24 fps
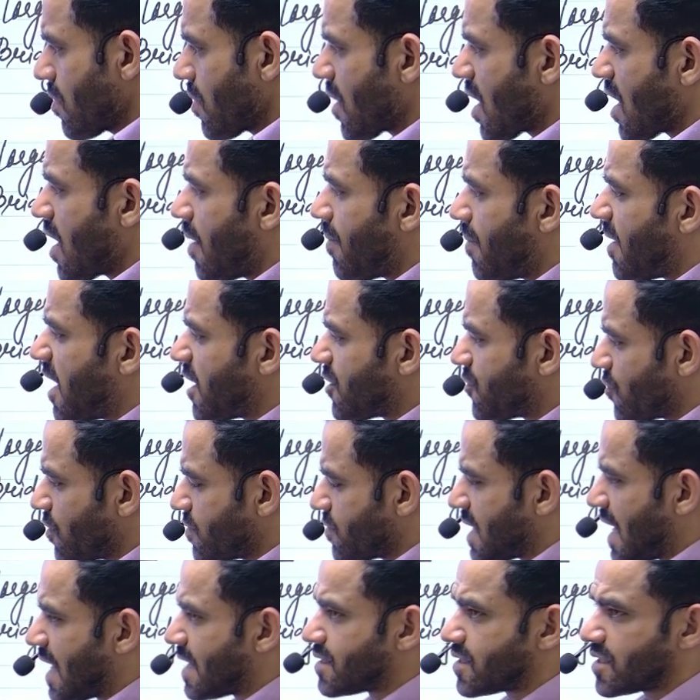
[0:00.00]
Apart
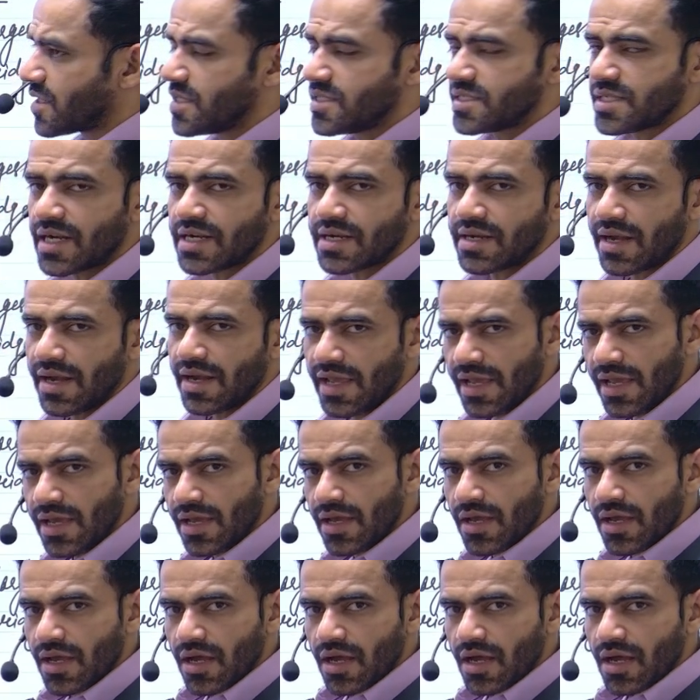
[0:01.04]
from that, recently,
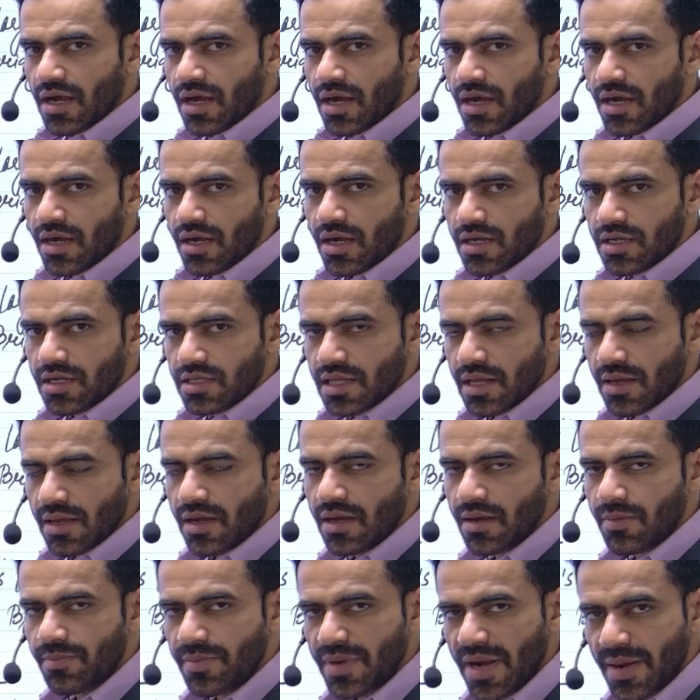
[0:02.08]

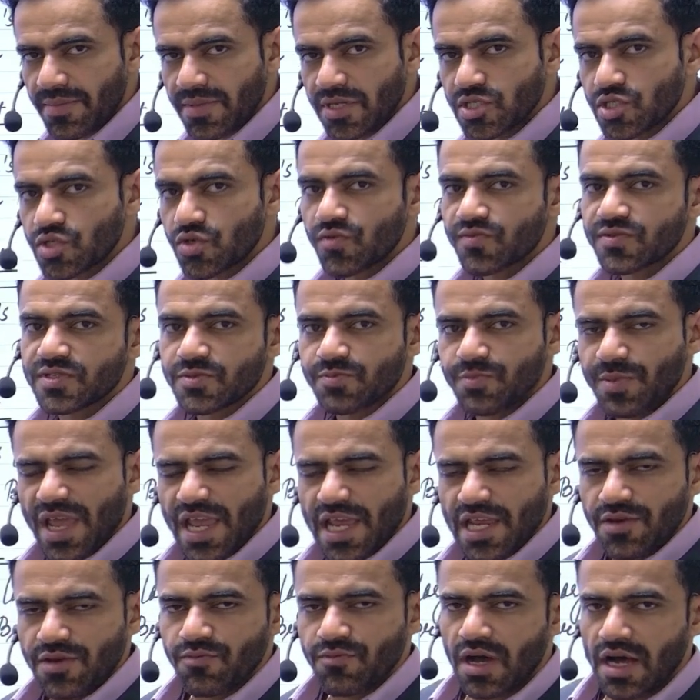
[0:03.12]
the Prime Minister of
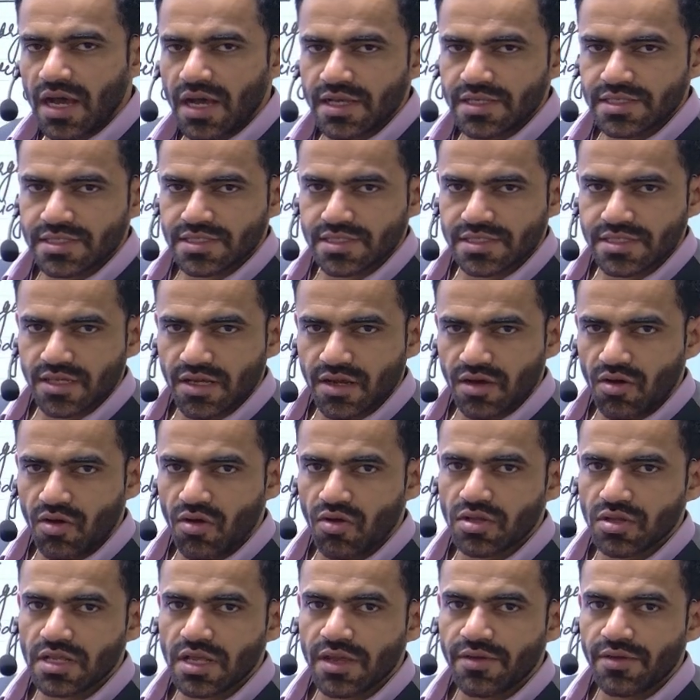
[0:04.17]
Spain was
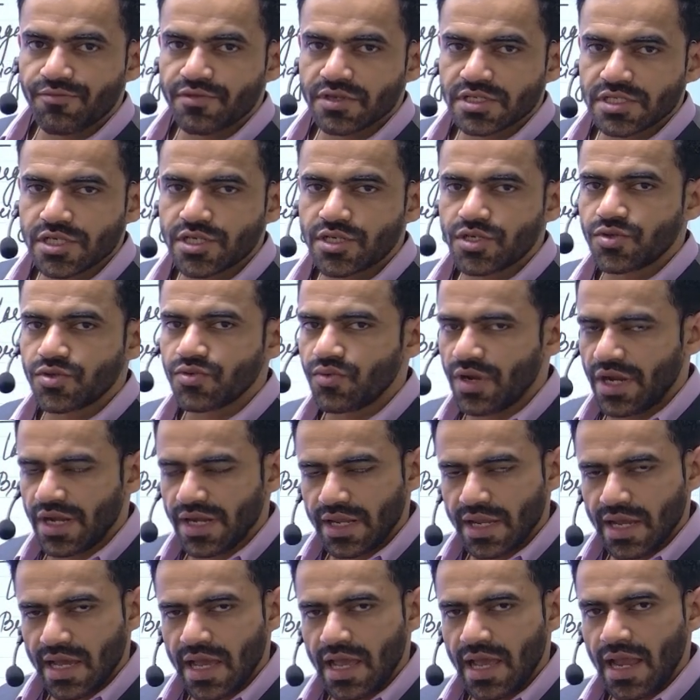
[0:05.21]
on a visit to
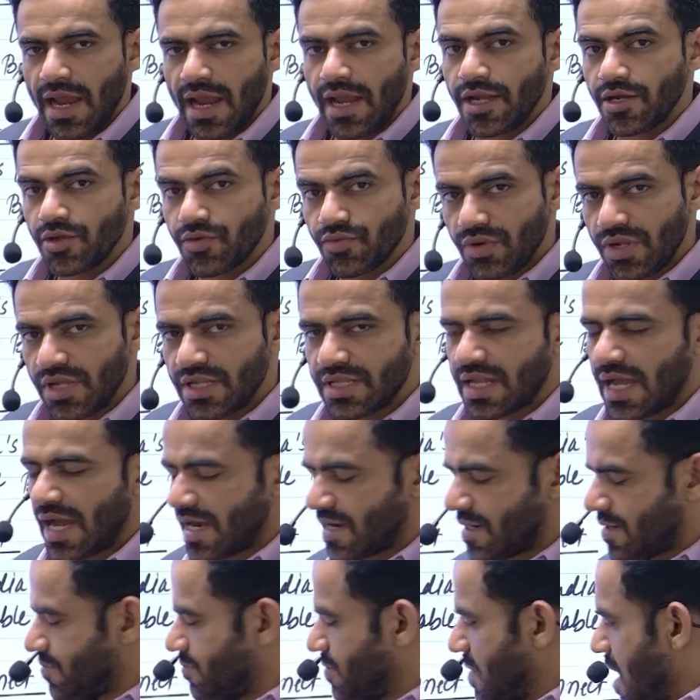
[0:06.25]
India, and during
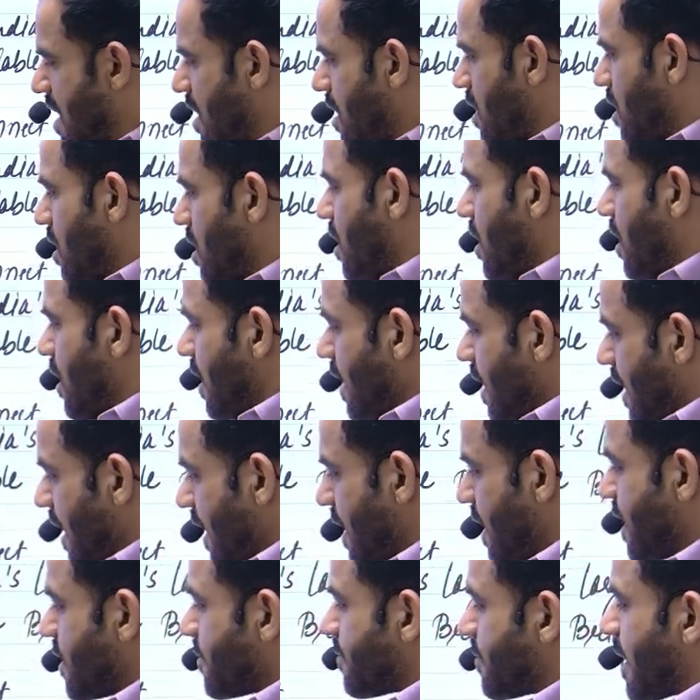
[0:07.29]
that,
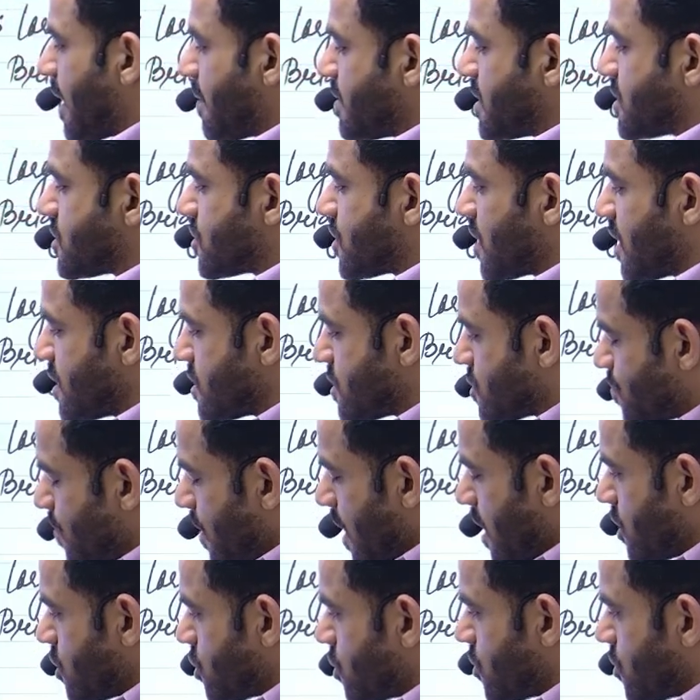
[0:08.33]
Indian Prime Minister and
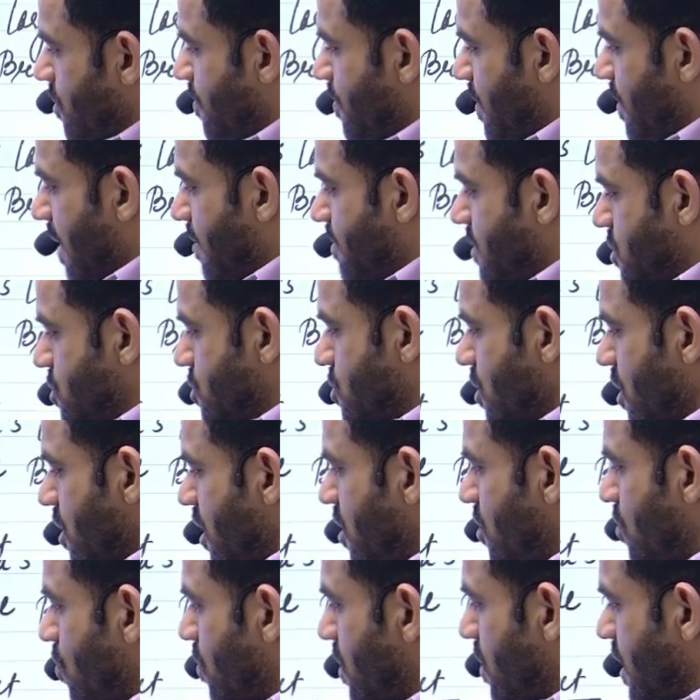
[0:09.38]
Spanish Prime Minister
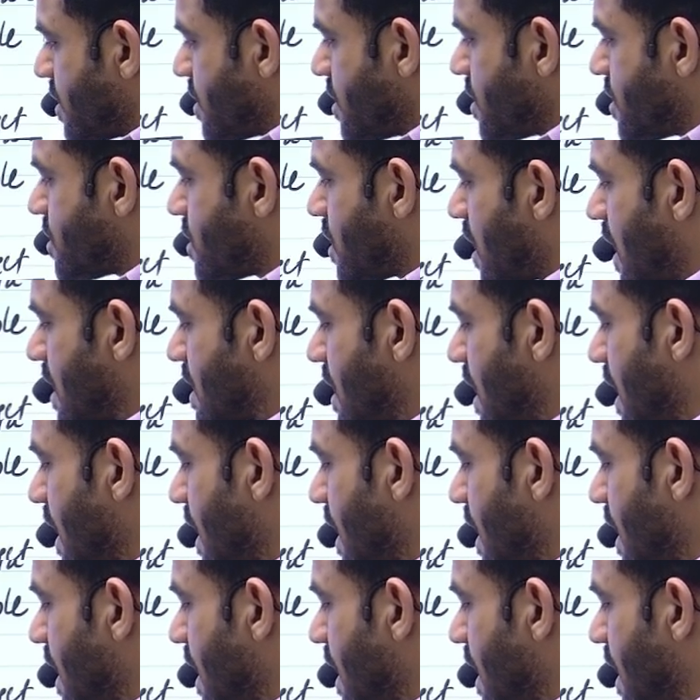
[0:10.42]
inaugurated Tata